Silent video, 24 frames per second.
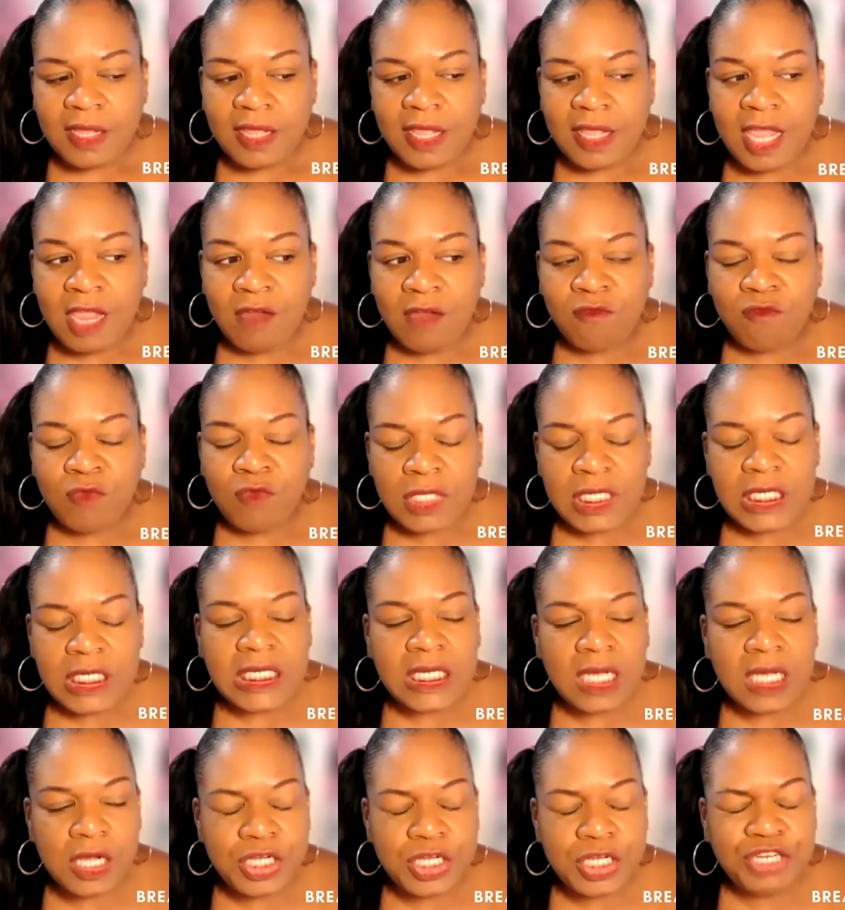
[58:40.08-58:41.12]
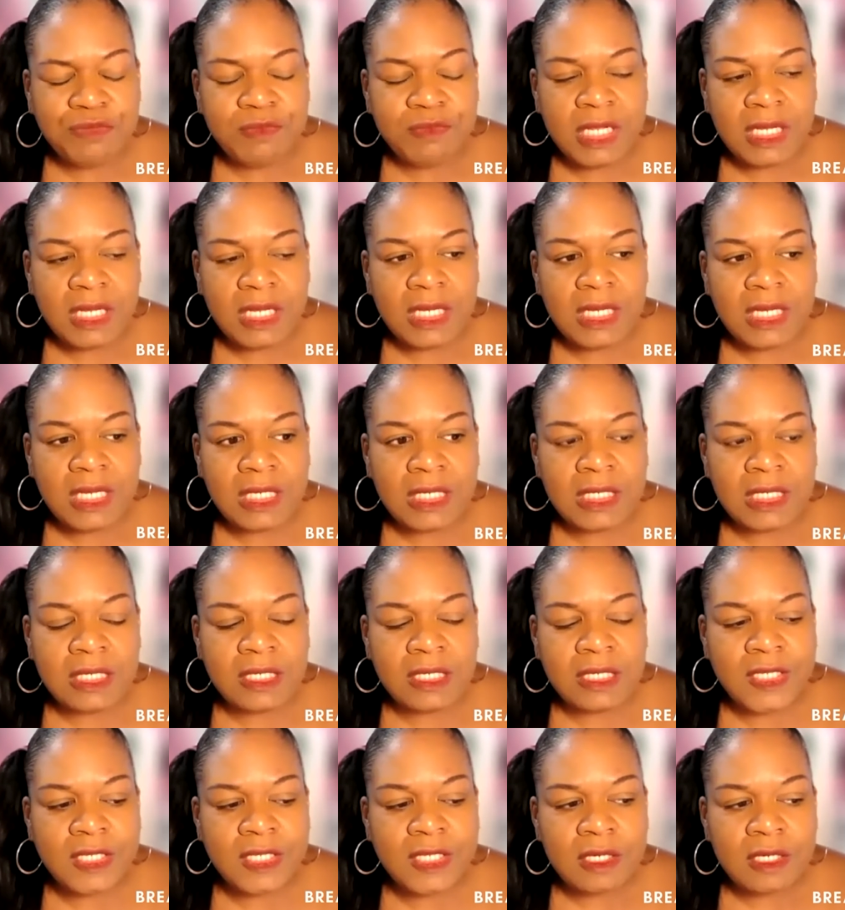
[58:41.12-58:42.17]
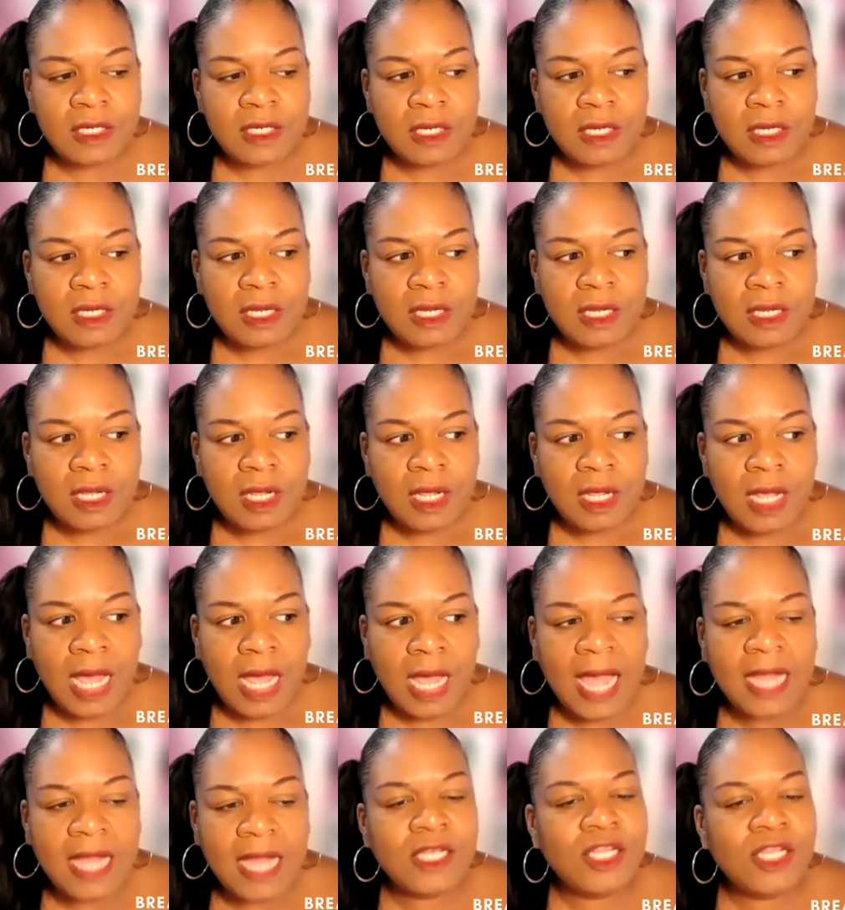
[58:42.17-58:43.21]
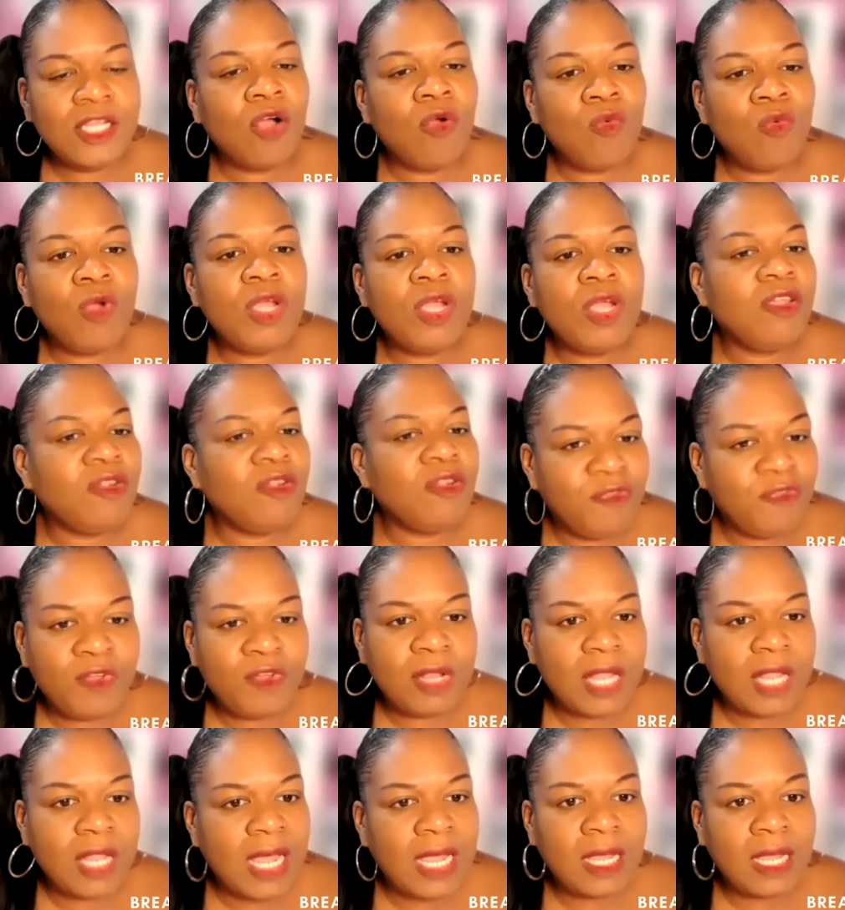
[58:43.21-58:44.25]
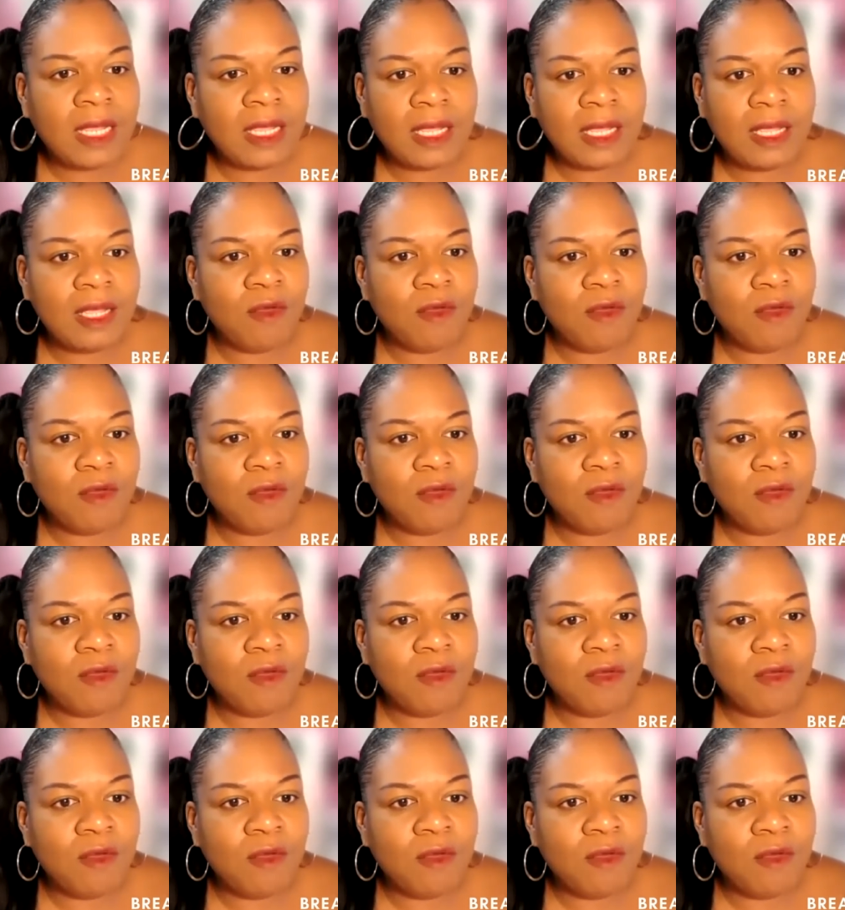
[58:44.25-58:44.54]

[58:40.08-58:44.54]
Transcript: it really touched me is I don't want you to feel like